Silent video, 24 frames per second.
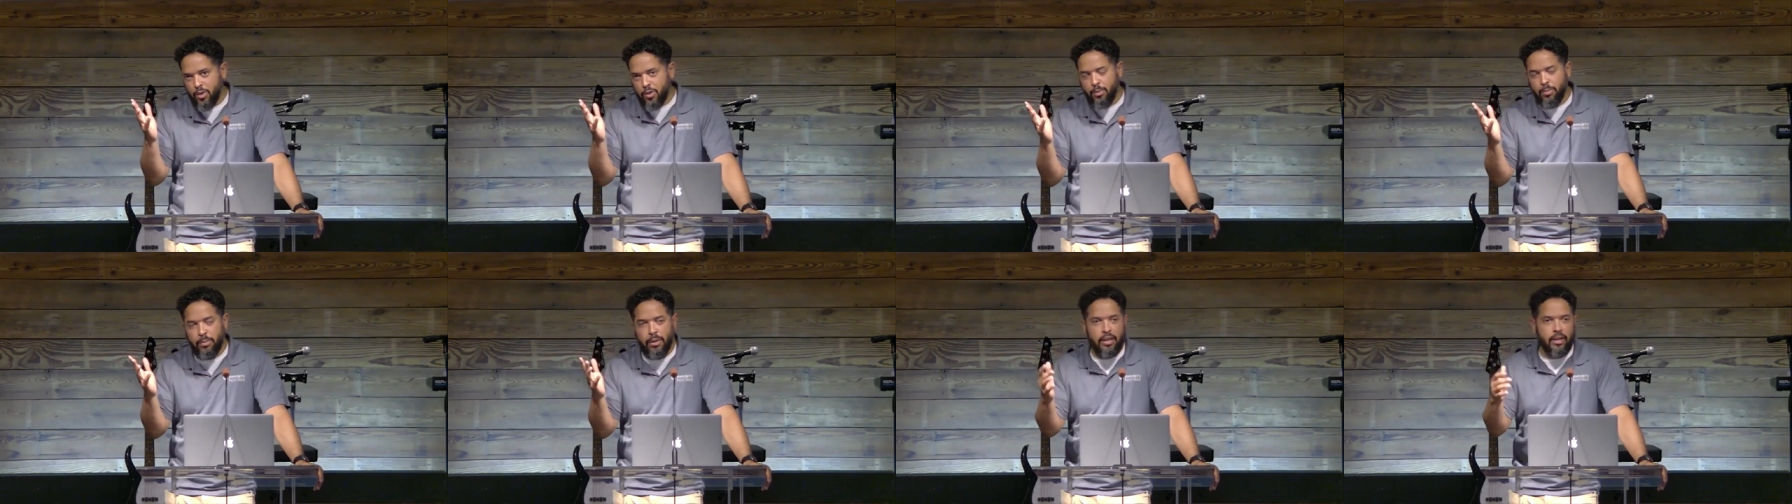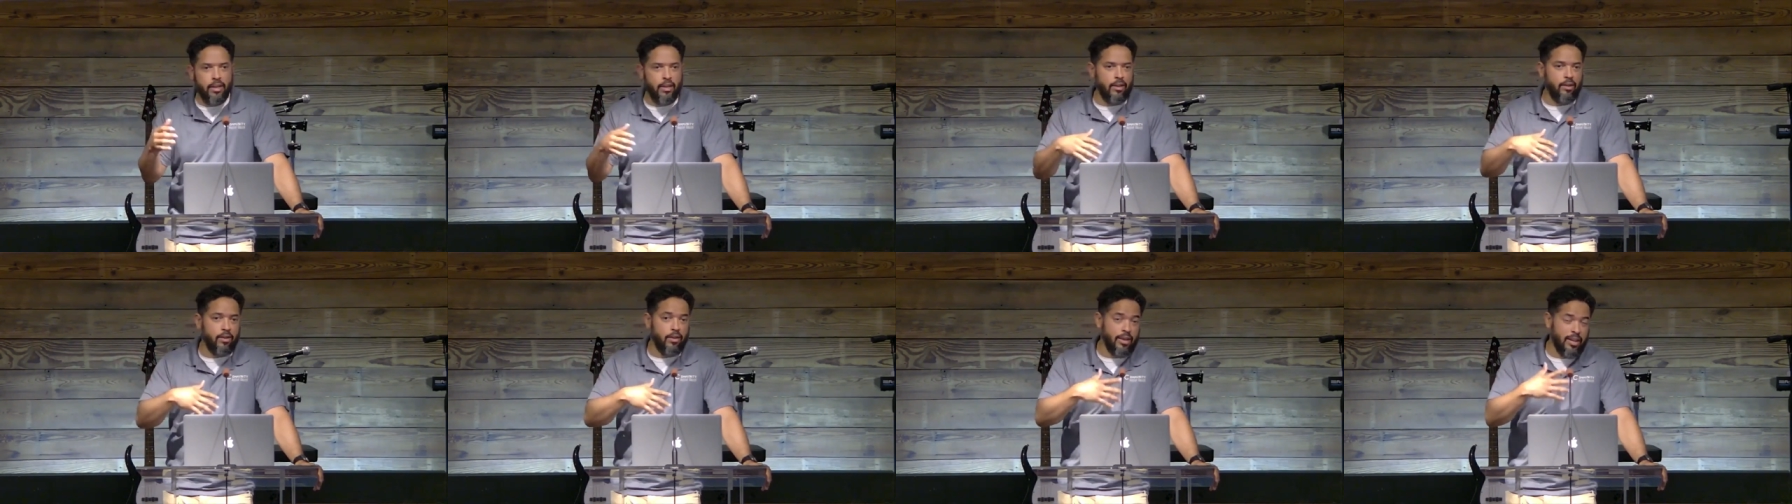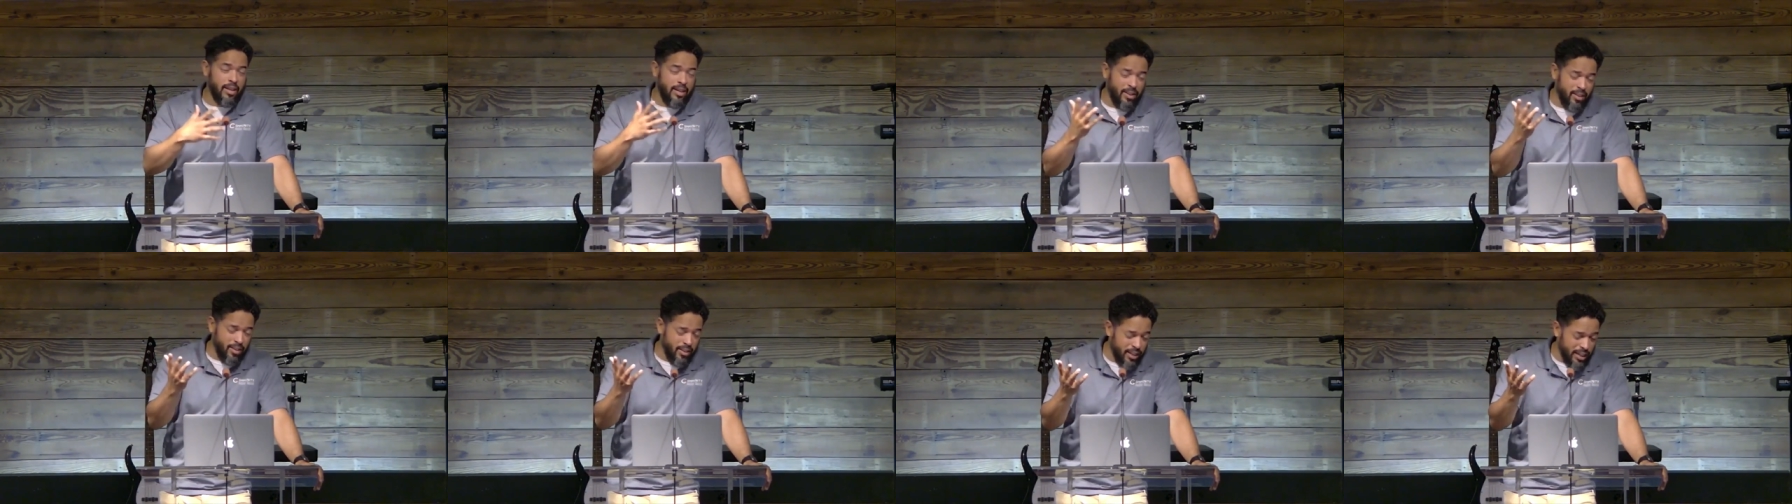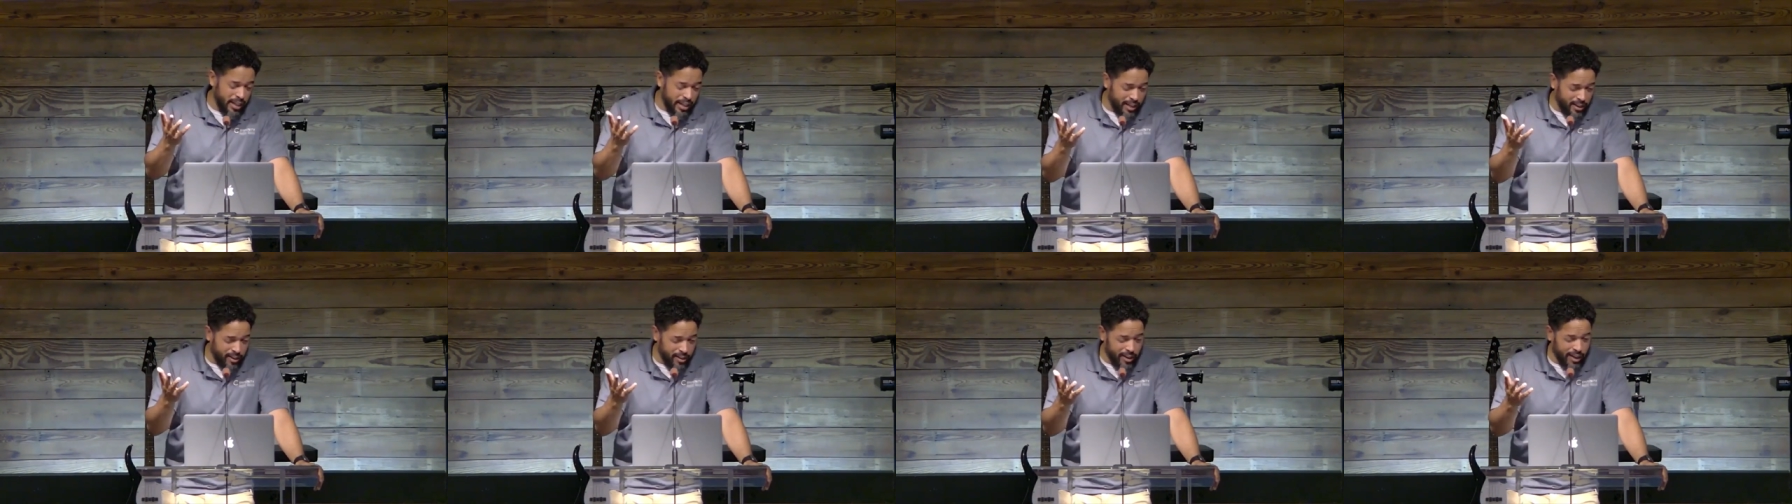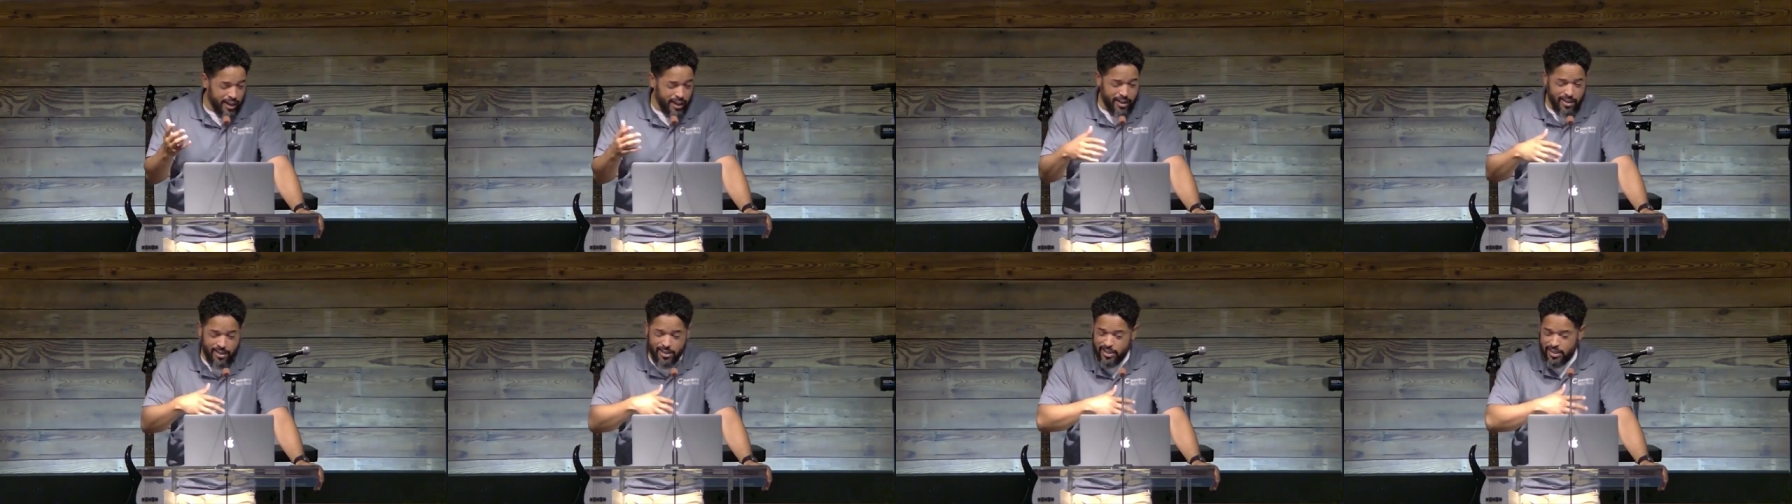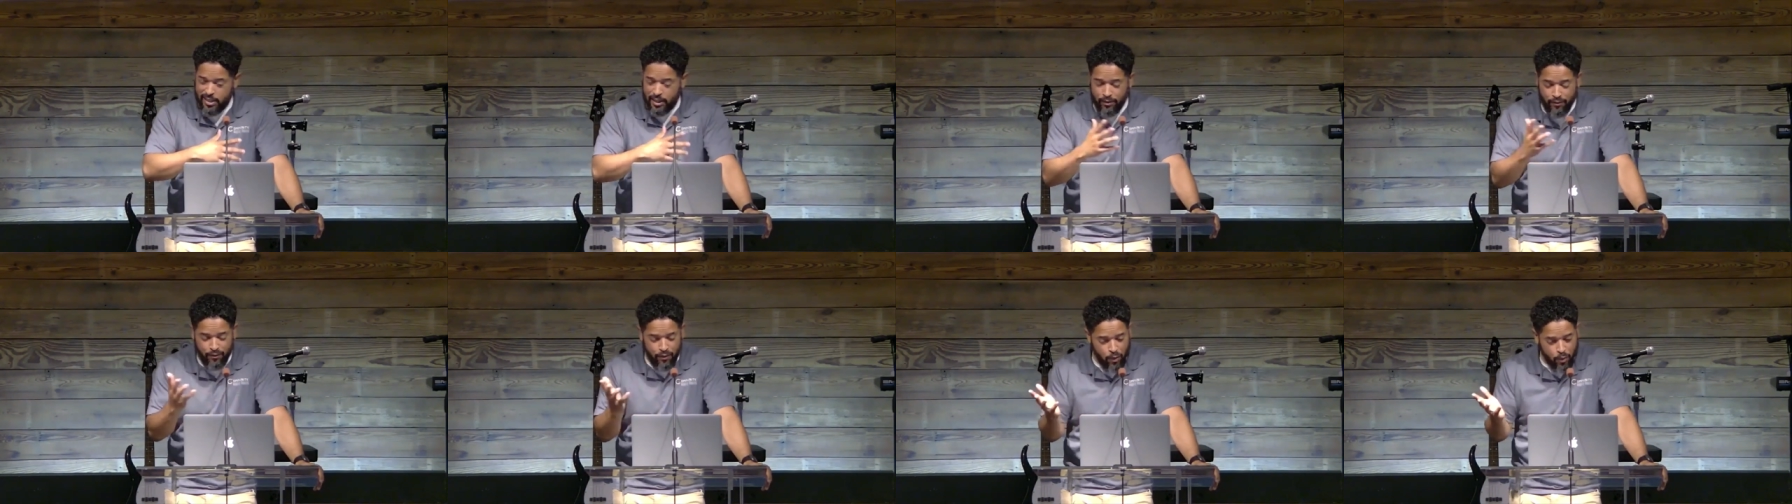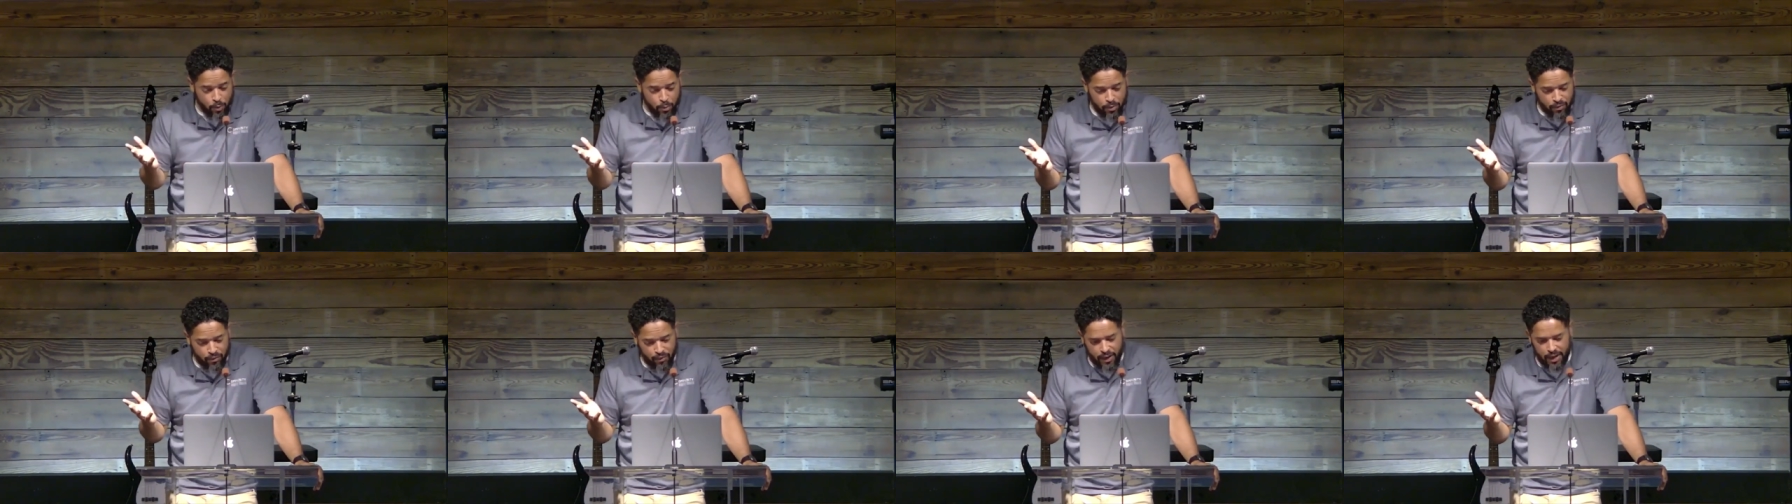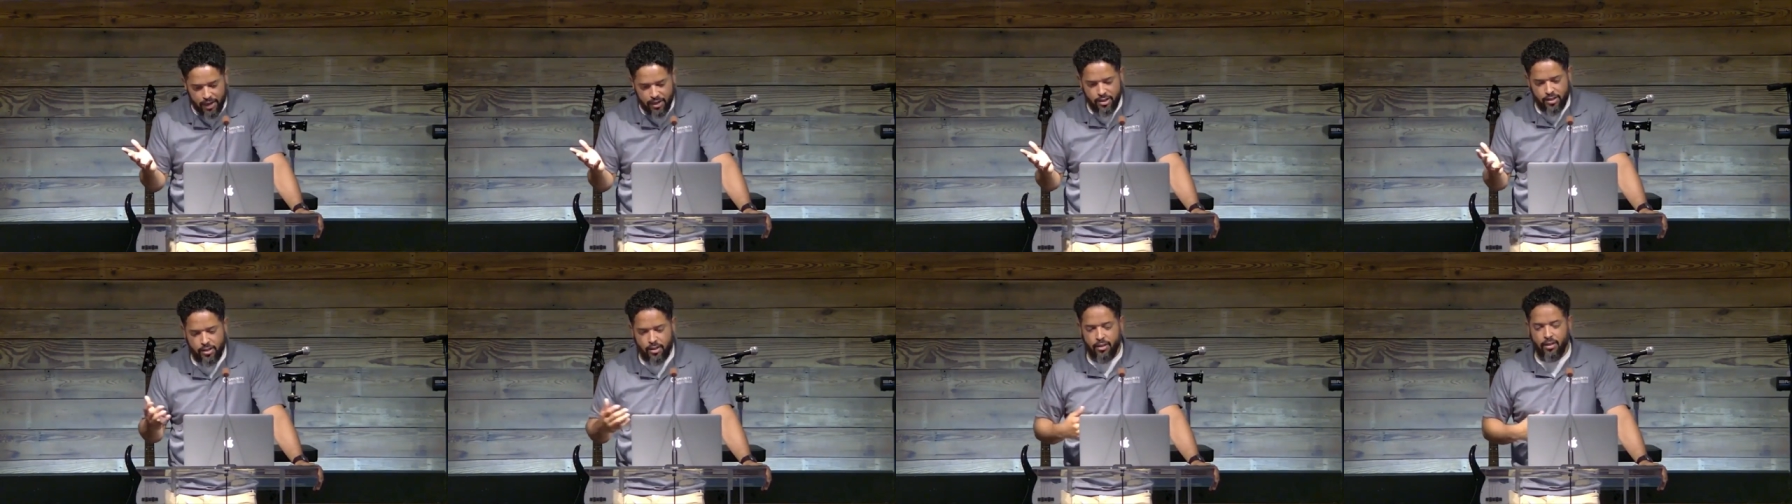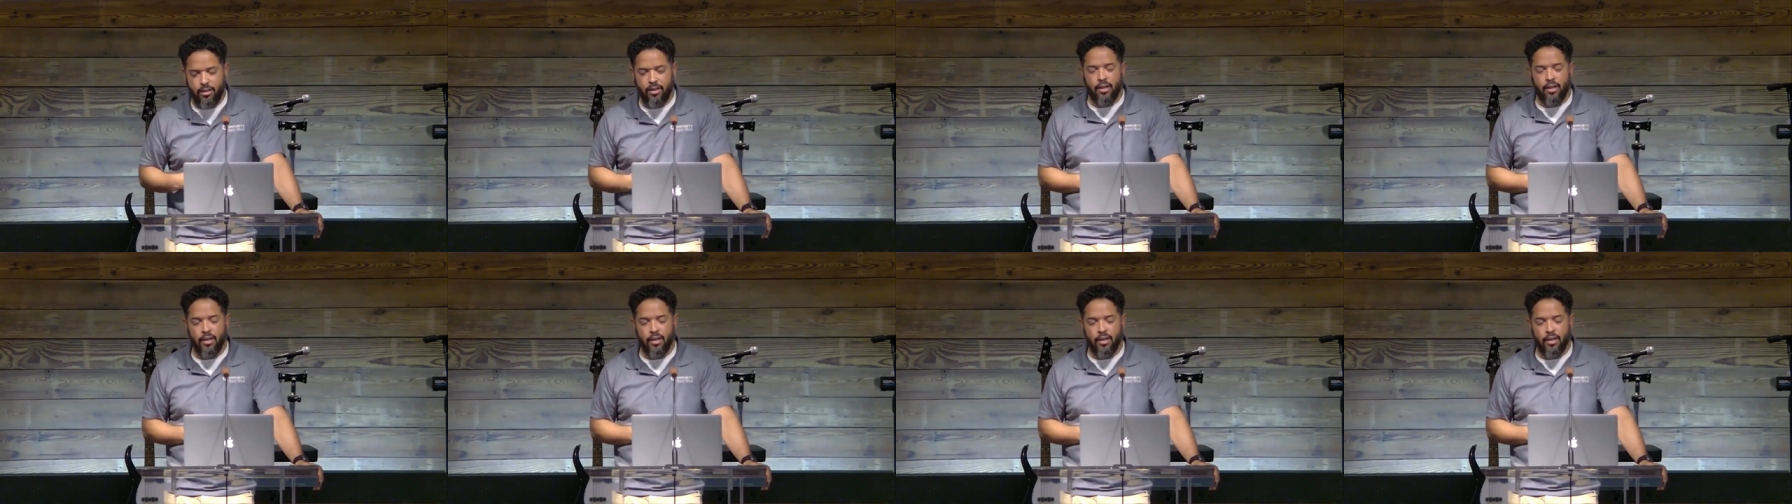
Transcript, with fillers: media or get on the internet in some form or fashion